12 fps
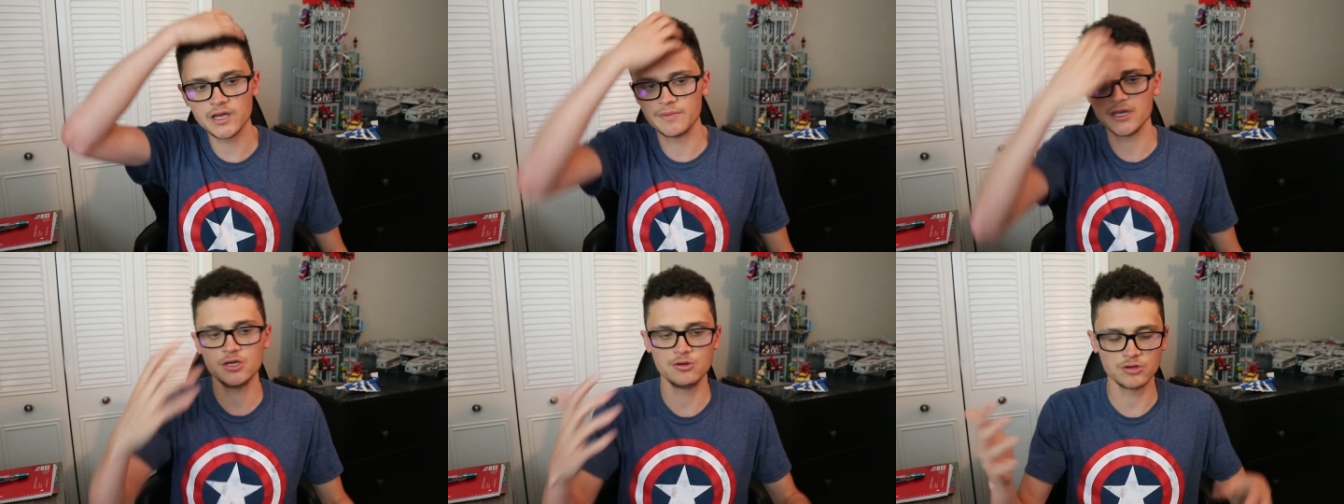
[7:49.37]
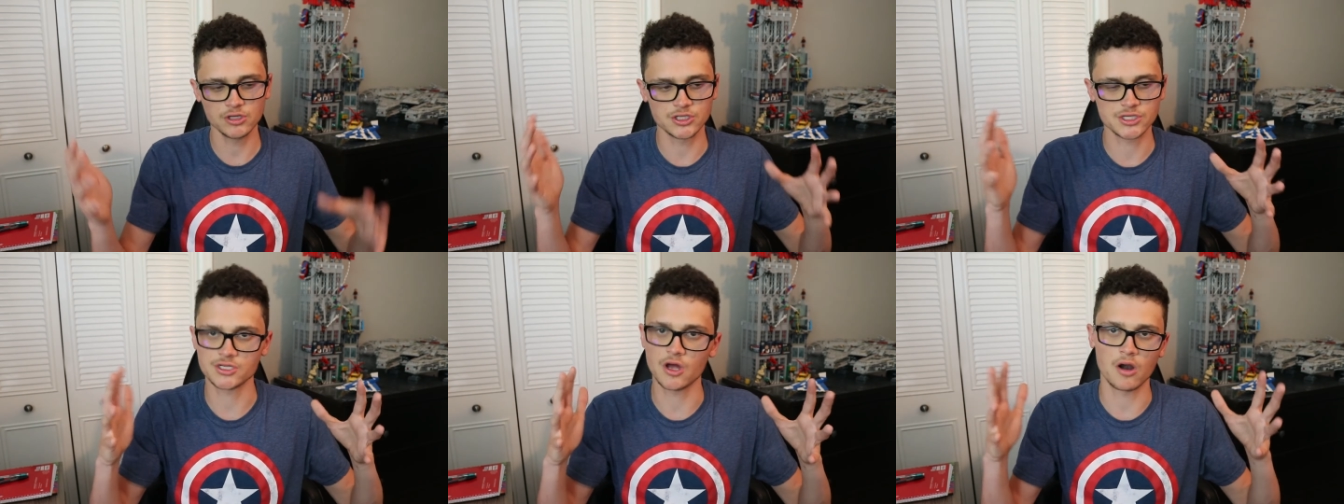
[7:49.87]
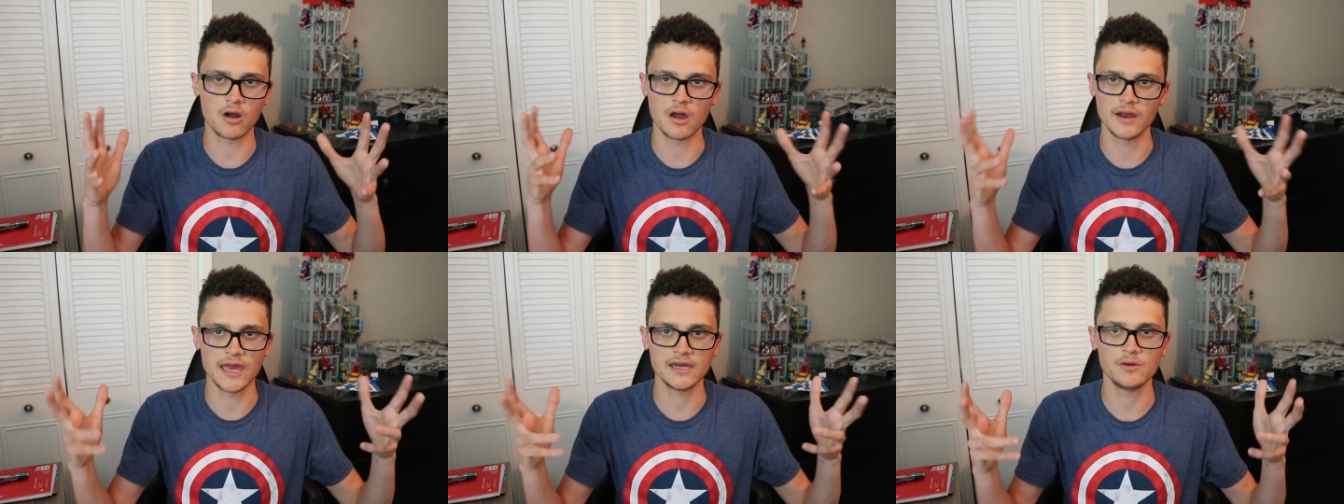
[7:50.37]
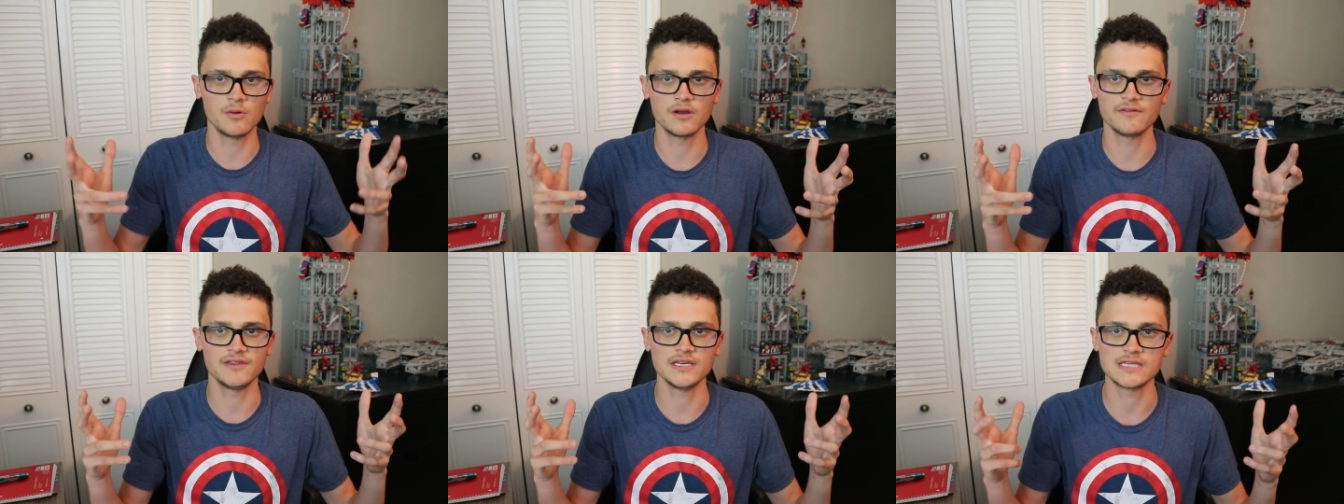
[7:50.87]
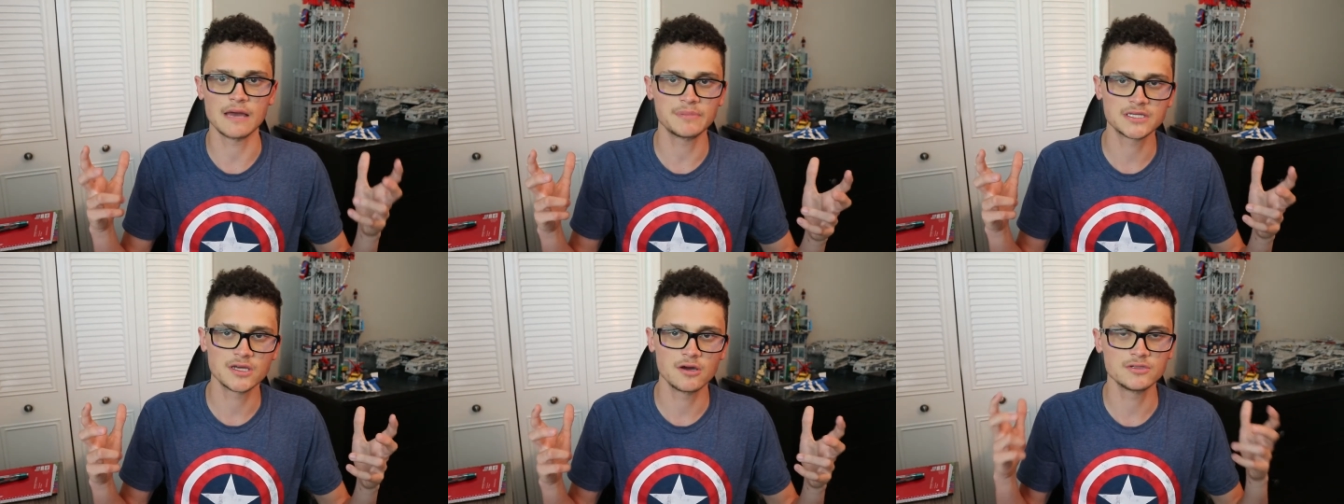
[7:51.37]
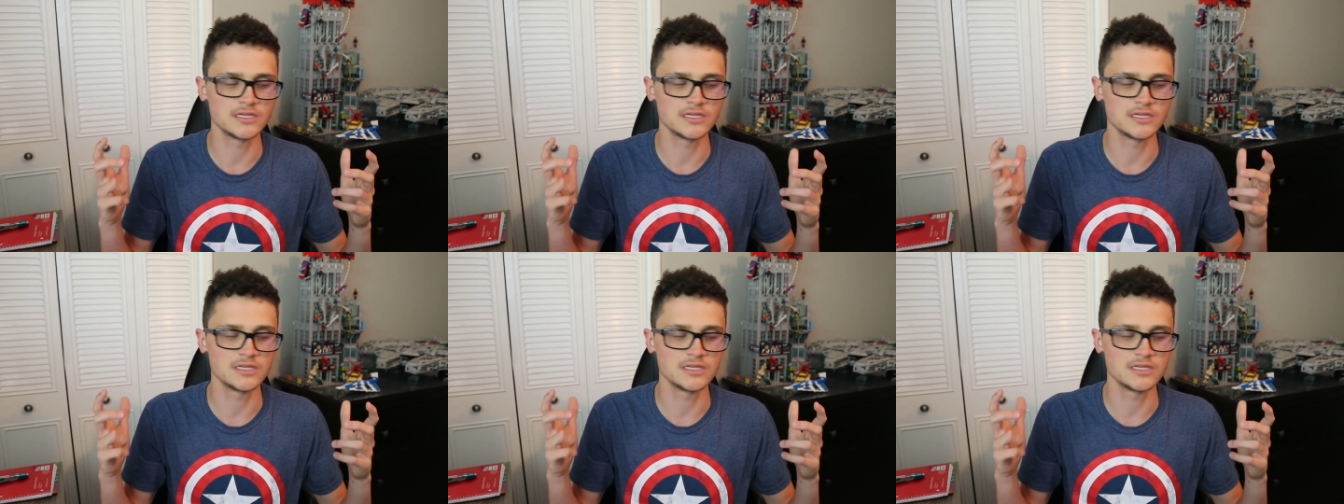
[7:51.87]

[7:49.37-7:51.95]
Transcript: but you could start on any one of these episodes